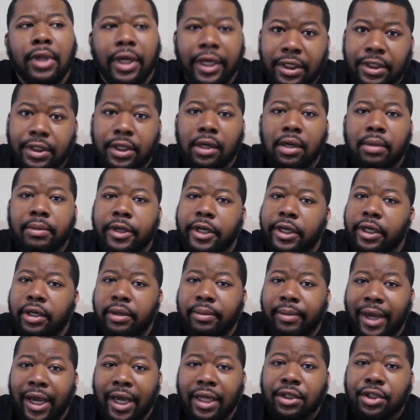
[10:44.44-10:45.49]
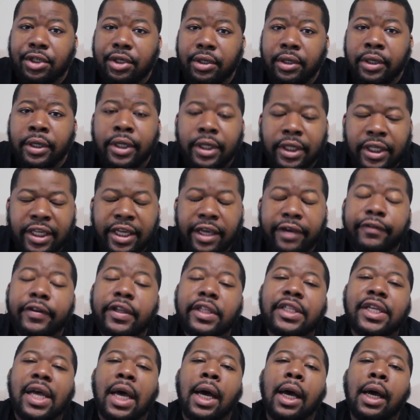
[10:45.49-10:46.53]
It's going to be a good match. Give
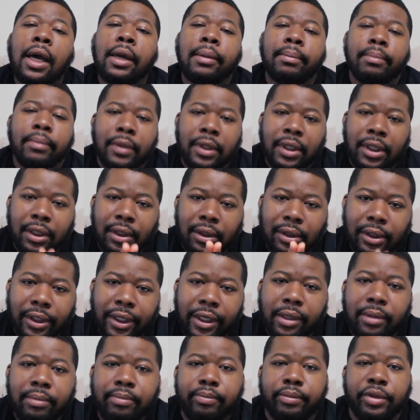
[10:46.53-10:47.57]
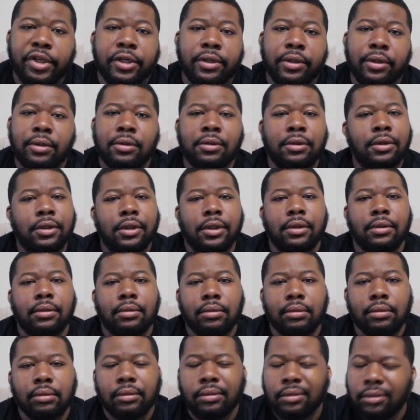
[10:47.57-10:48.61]
it time. Let them build.
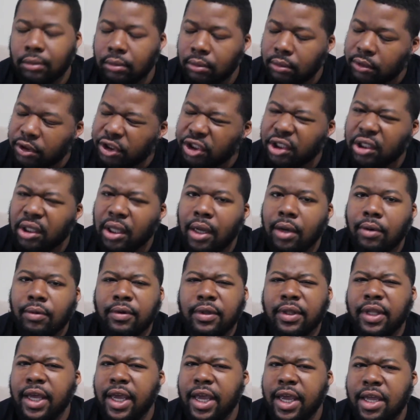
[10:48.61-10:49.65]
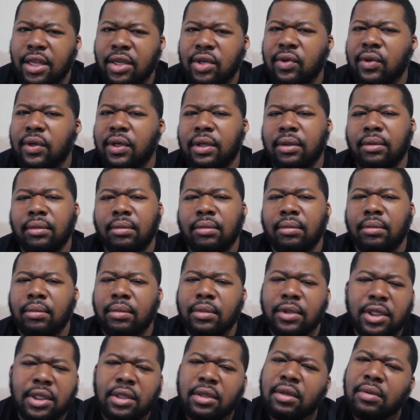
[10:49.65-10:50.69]
Chill out with the hatred.
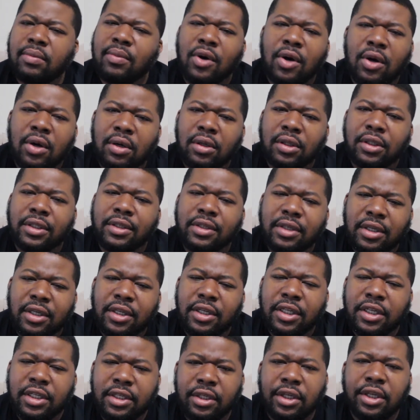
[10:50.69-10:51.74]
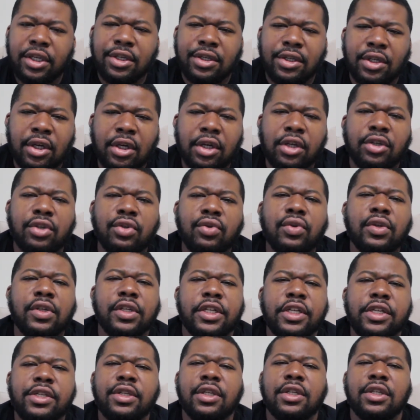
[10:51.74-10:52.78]
Jinder Mahal is he's he's going to do a
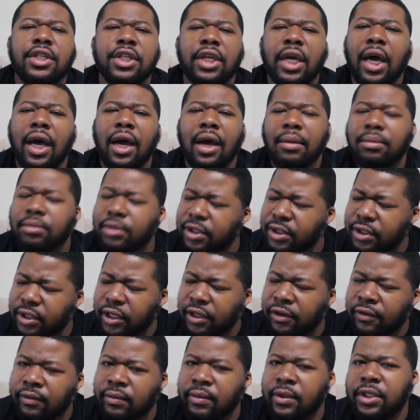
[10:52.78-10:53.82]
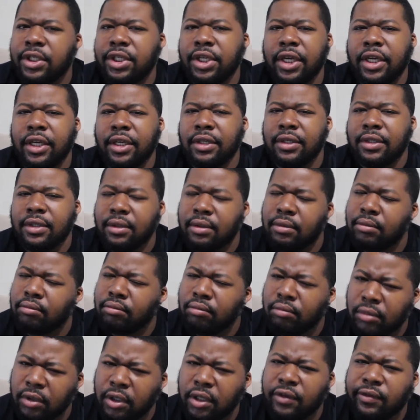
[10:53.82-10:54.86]
decent job. Just give him a chance.
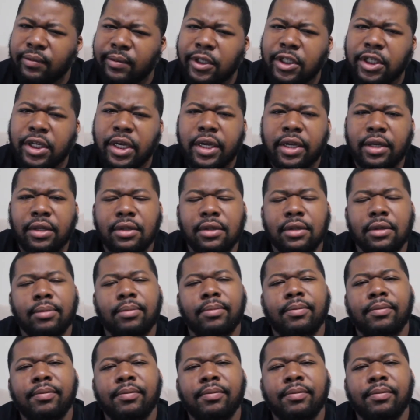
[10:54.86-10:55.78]
Give him a chance.